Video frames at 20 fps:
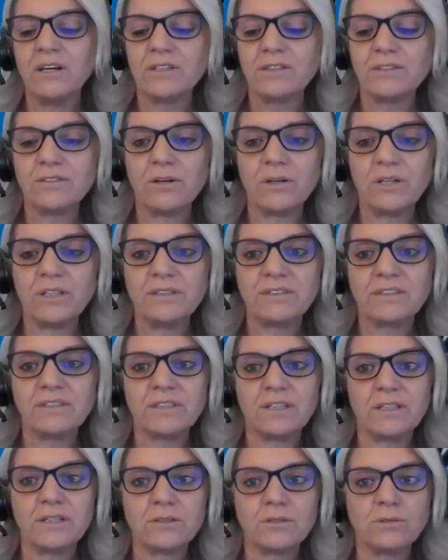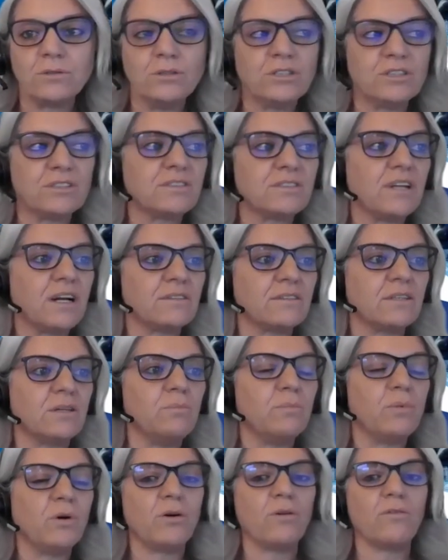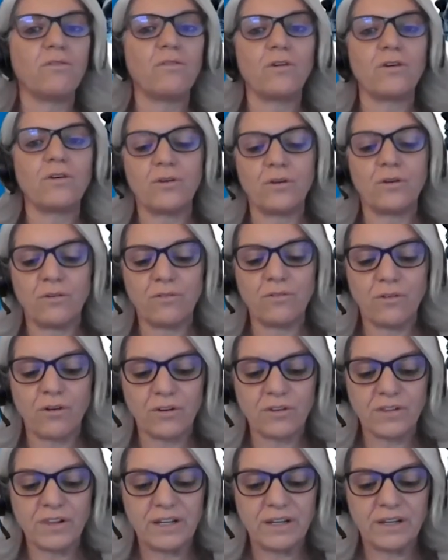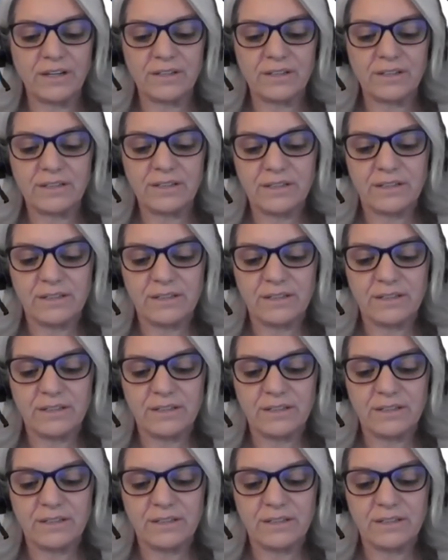So it's a good starting point for the